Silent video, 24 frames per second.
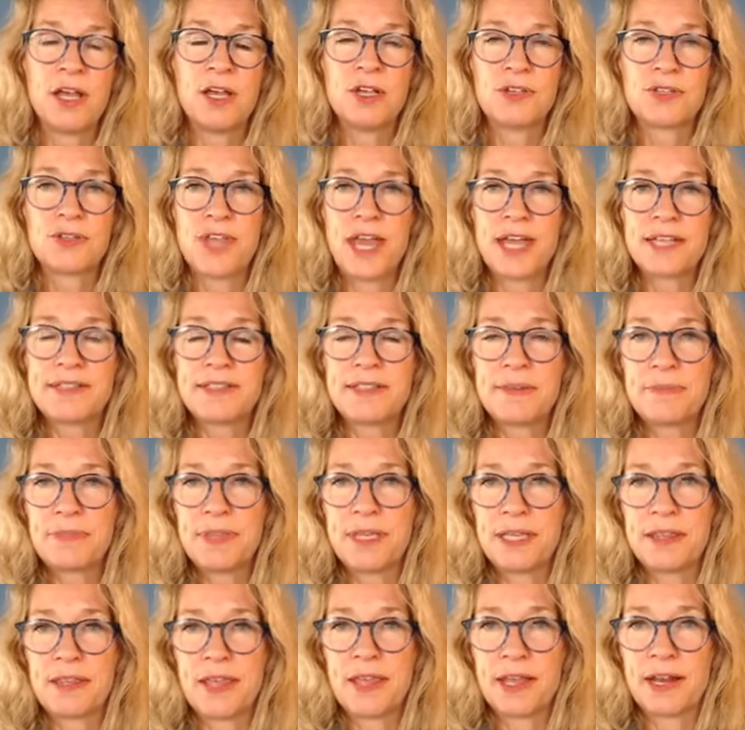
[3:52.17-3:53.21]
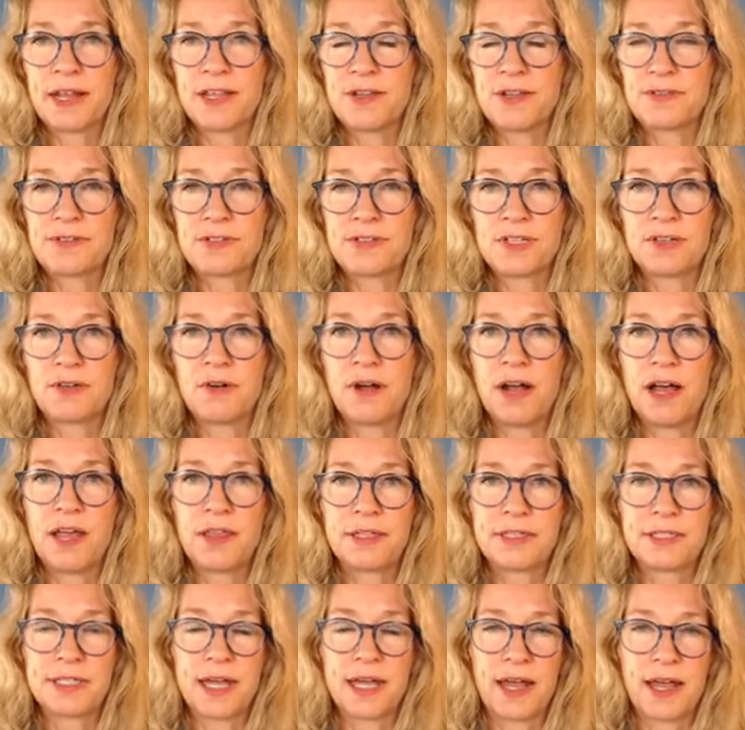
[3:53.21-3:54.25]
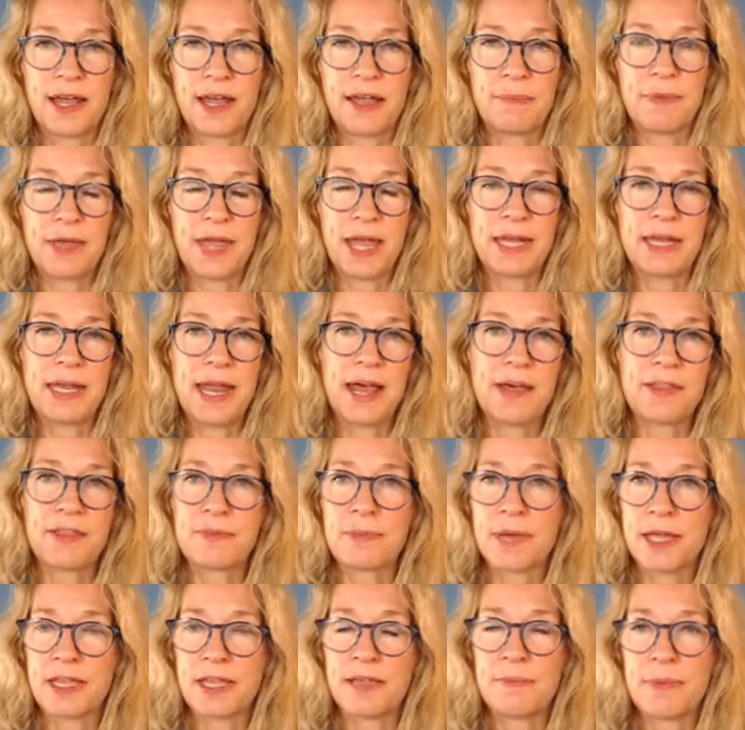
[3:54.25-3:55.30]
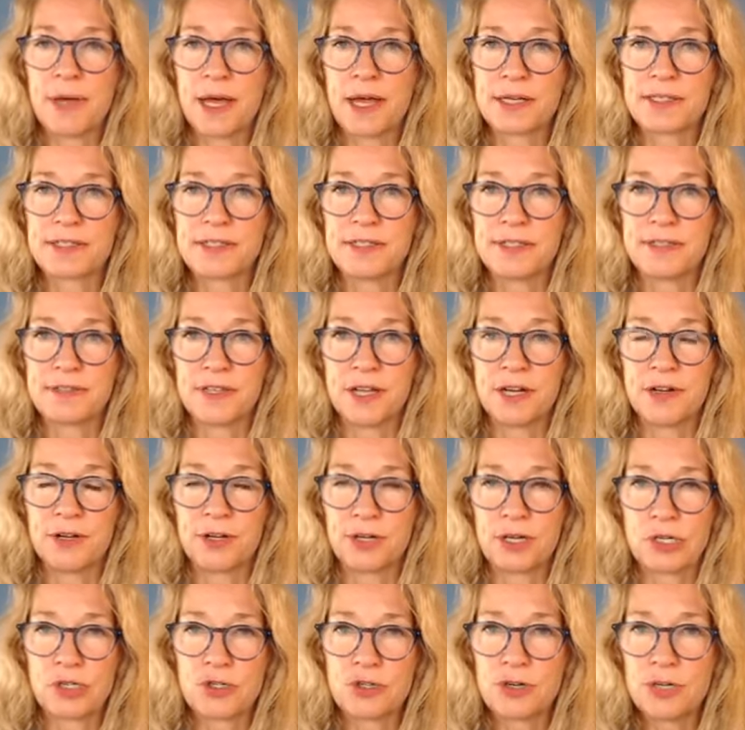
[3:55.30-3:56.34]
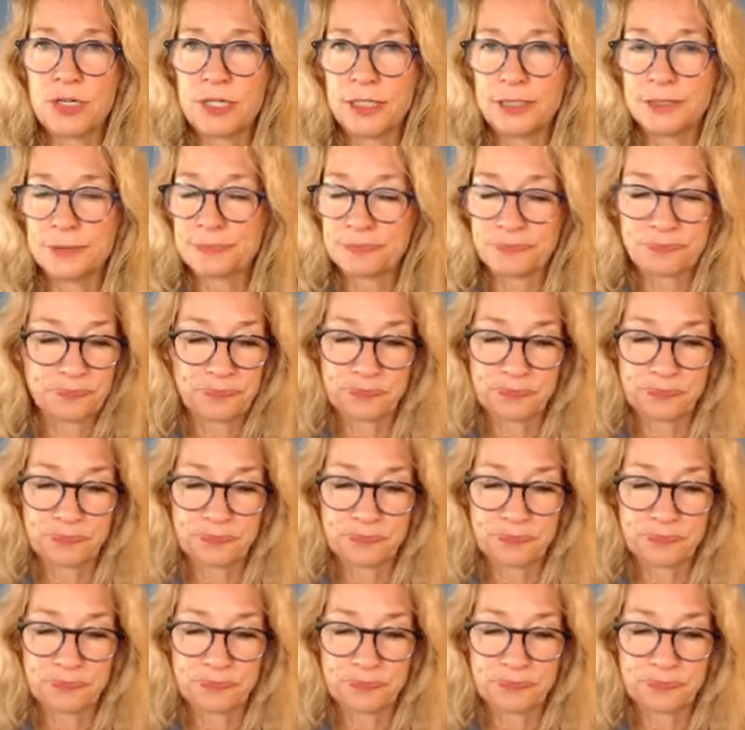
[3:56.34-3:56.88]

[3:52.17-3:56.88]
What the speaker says: So that's something that I used to do all the time. And now that my inbox is under control,